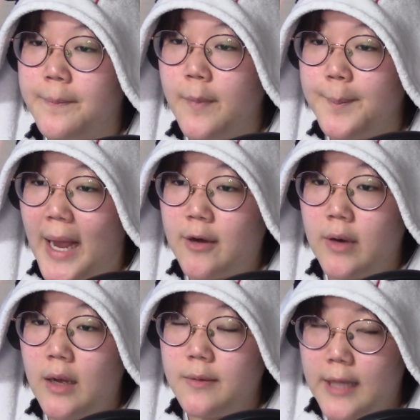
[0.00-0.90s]

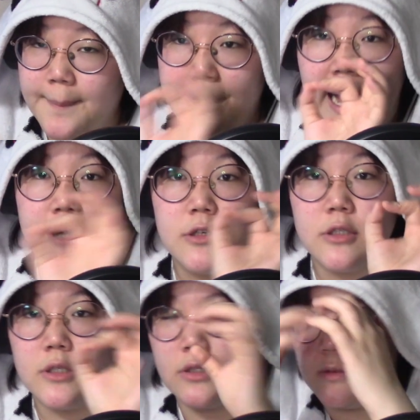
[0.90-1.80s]
background like
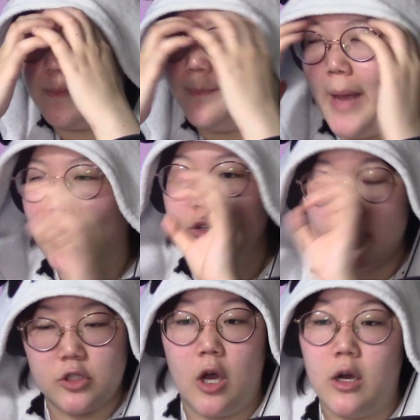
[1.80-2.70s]
battle battle
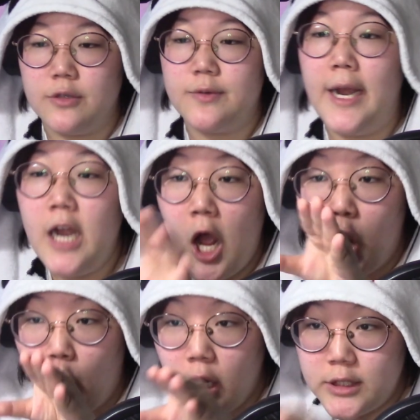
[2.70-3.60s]
songs, right?
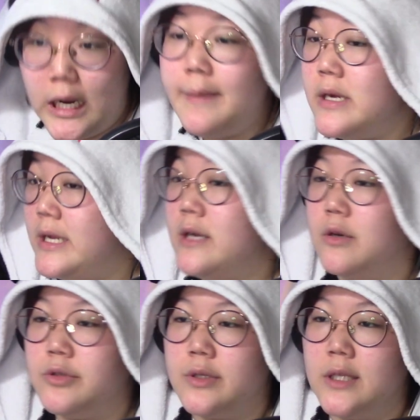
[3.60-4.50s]
Shaman King
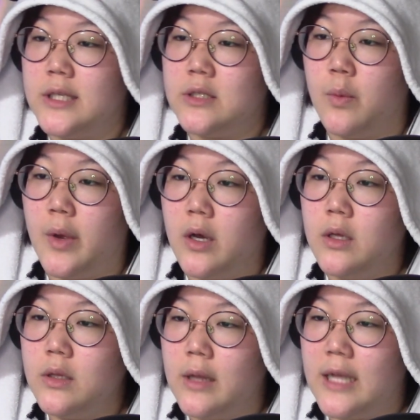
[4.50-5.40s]
also does as
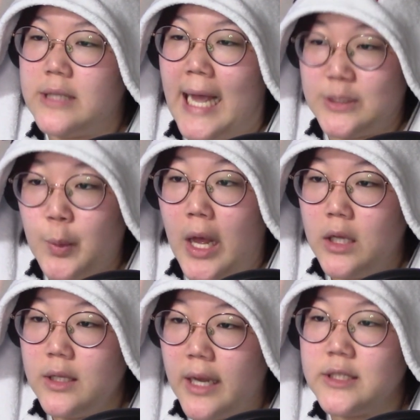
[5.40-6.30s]
well as as
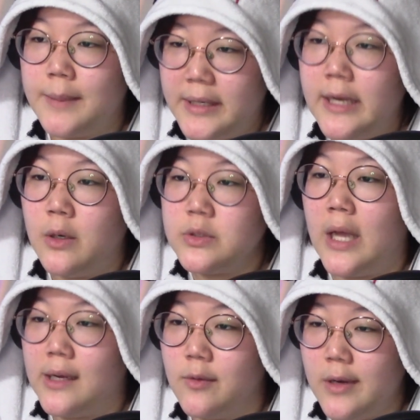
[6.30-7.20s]
well, and Shaman King also
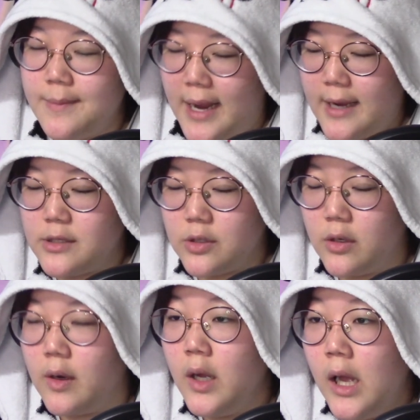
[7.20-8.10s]
had a remake.
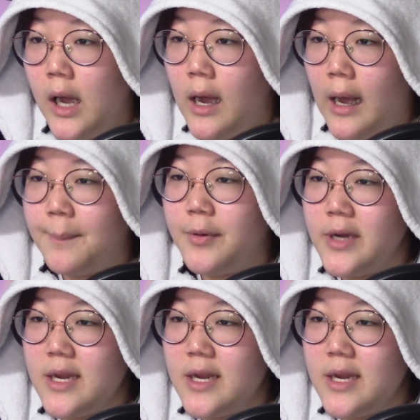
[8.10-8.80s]
So I'm putting